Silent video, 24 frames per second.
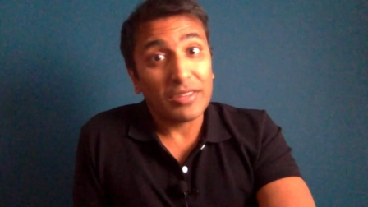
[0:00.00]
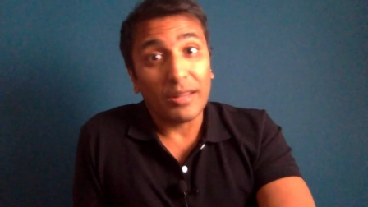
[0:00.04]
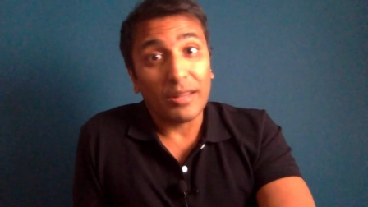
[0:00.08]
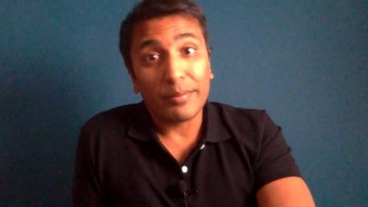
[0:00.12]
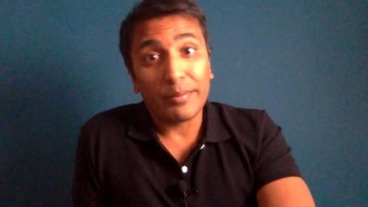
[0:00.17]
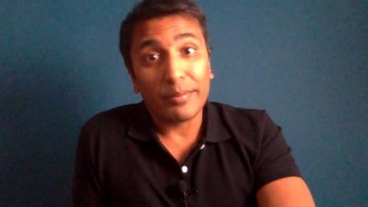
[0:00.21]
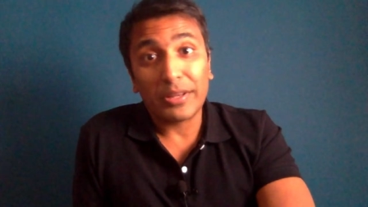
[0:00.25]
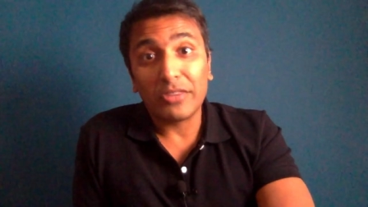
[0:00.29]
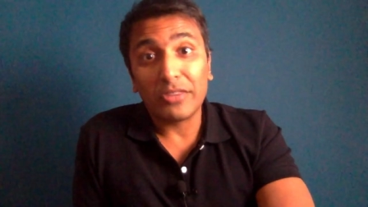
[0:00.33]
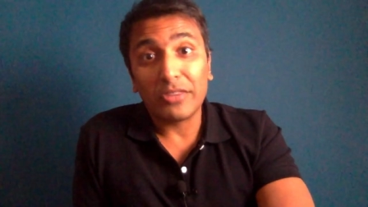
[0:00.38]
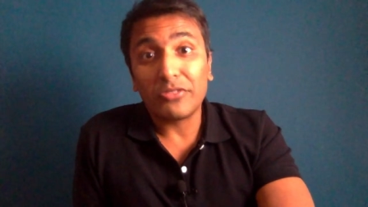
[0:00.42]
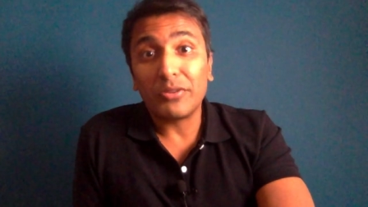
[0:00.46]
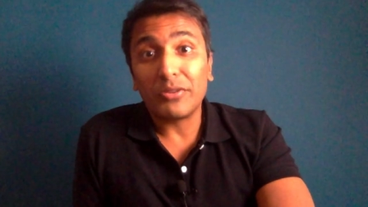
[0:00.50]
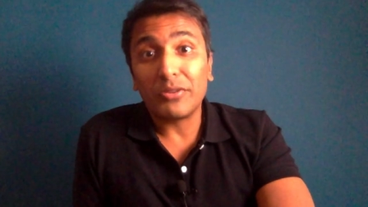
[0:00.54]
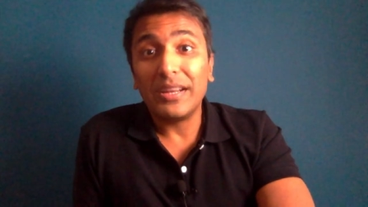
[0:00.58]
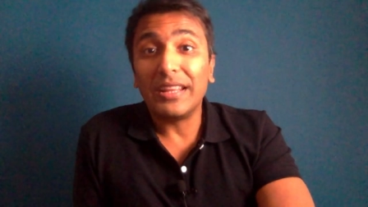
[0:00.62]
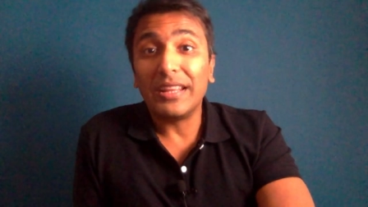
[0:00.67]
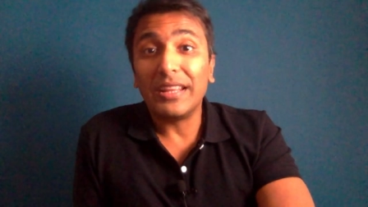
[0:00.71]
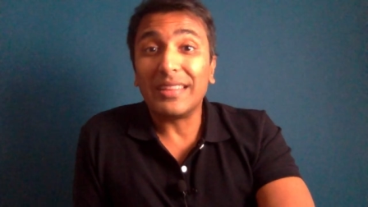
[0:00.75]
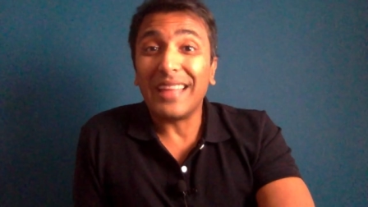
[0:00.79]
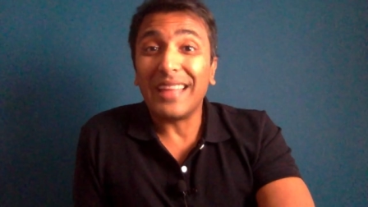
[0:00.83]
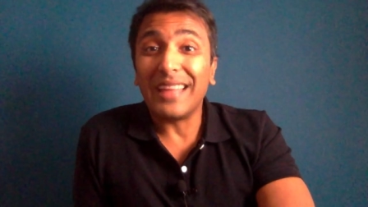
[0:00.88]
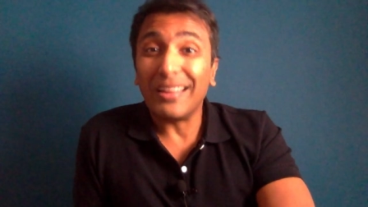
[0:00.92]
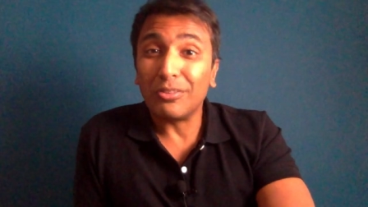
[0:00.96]
because really
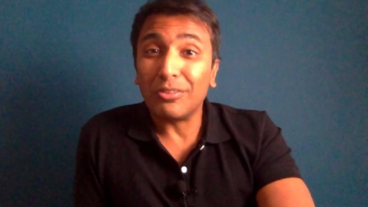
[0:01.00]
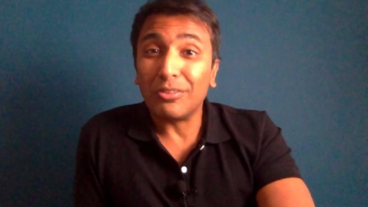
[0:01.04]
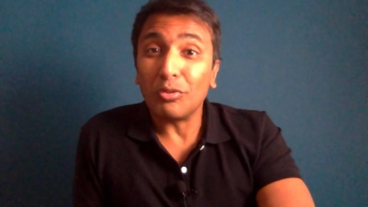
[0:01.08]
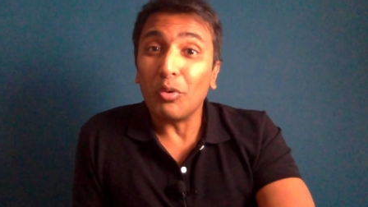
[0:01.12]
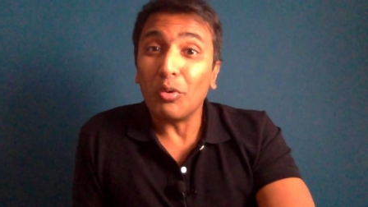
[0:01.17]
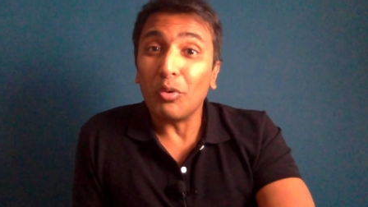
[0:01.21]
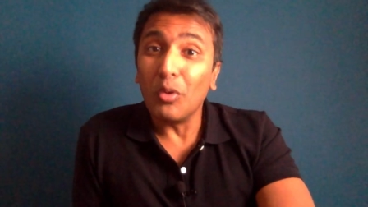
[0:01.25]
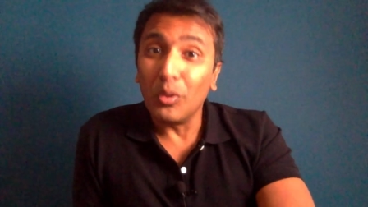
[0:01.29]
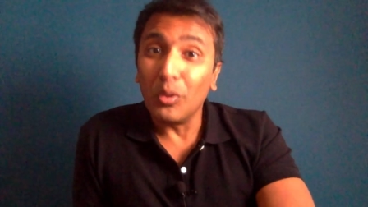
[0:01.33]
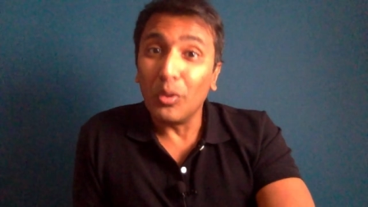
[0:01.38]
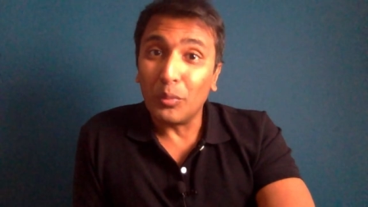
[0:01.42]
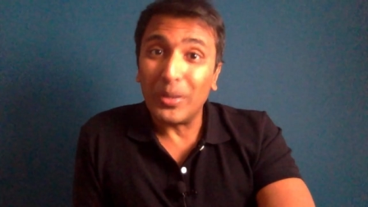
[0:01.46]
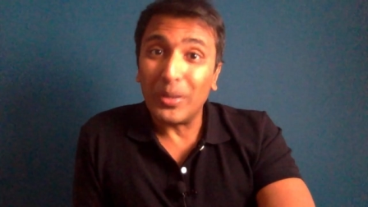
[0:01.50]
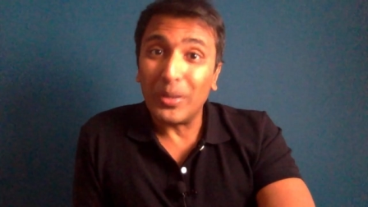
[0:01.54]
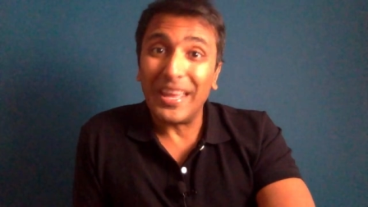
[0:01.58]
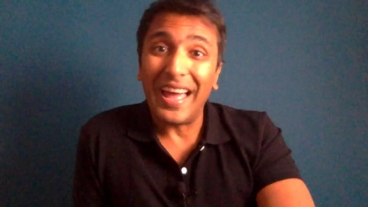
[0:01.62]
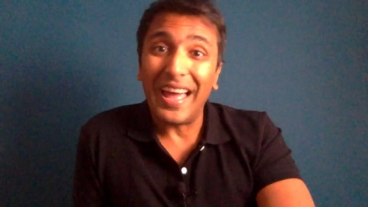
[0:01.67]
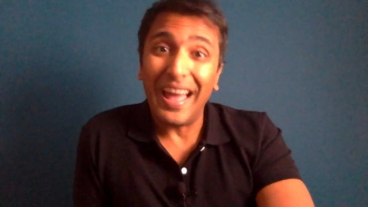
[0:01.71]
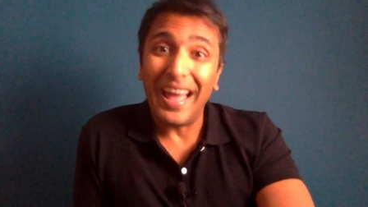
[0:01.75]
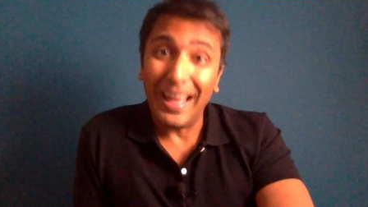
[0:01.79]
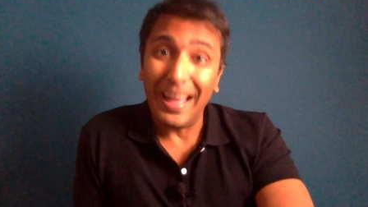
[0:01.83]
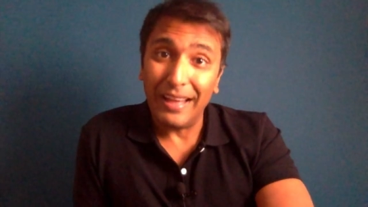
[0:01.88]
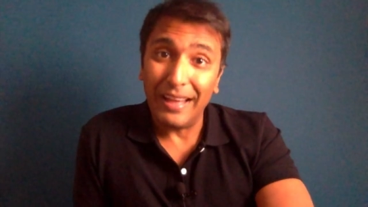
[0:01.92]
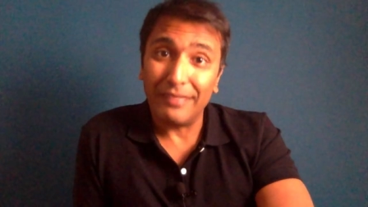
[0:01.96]
that's all we
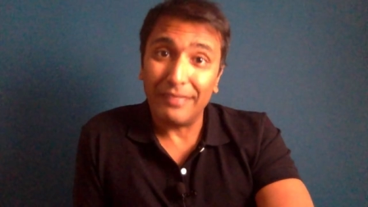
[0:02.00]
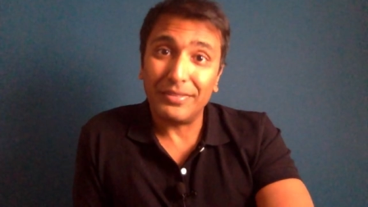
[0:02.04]
have